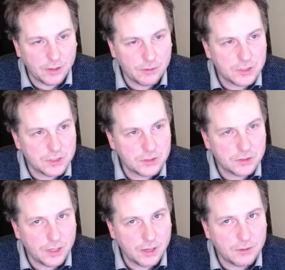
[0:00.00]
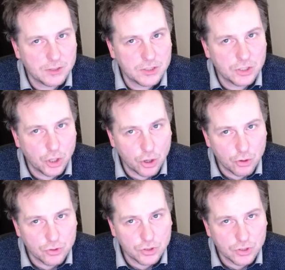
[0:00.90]
I was
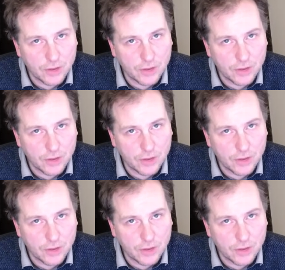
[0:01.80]
close.